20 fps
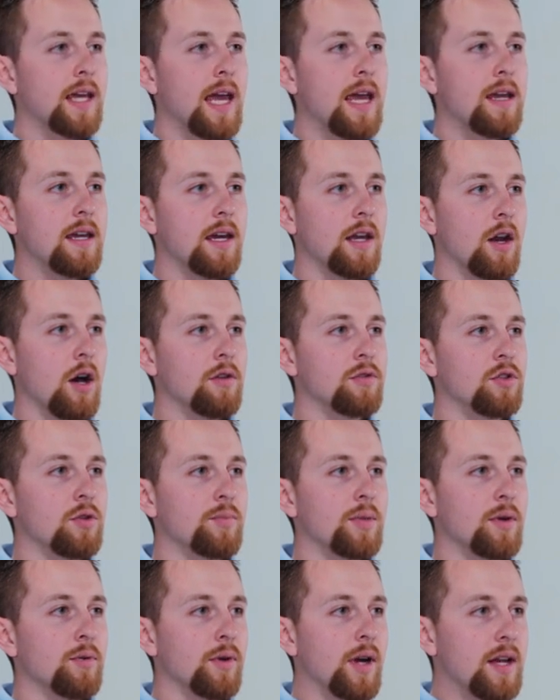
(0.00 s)
gate can also
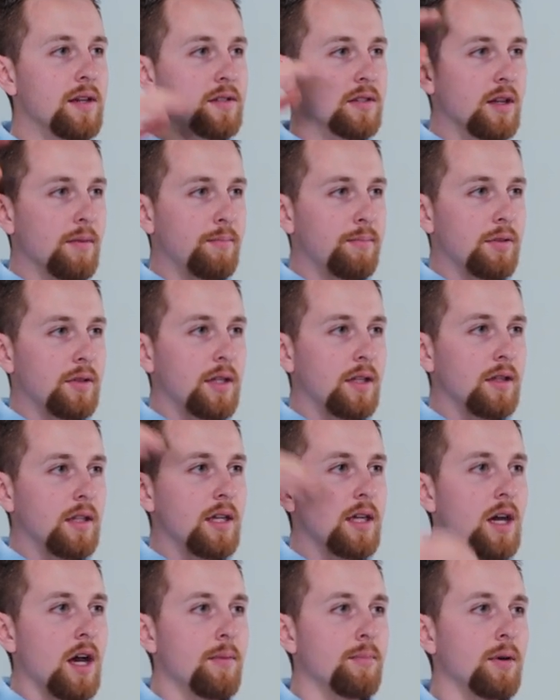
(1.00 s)
be raised
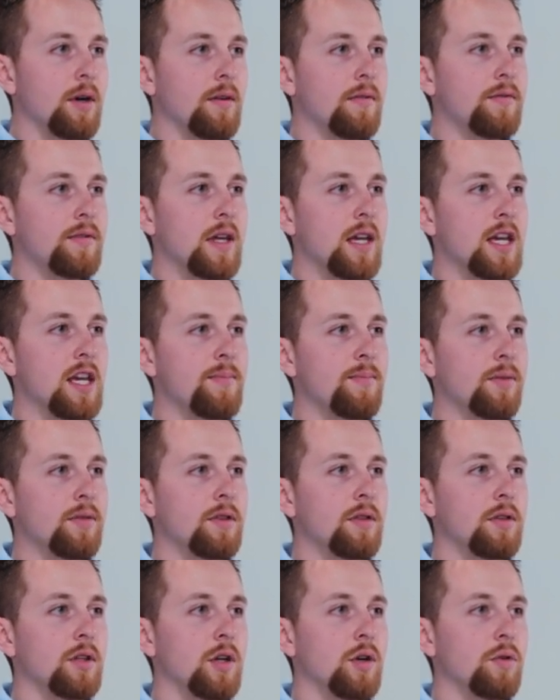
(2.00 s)
completely above the heap of
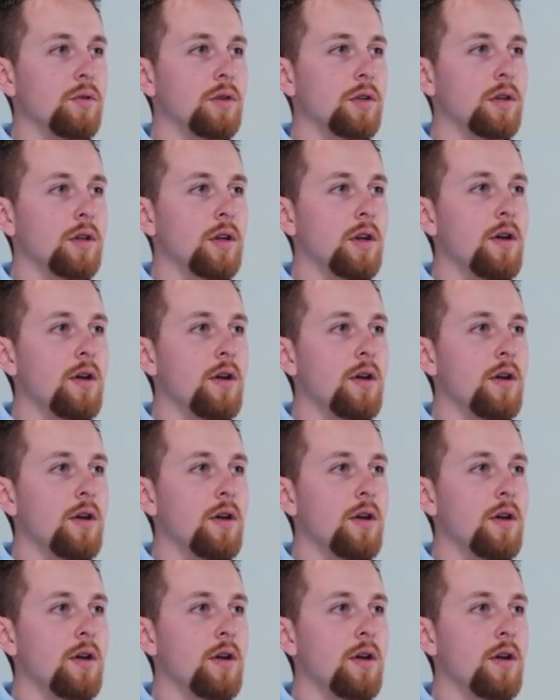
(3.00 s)
the load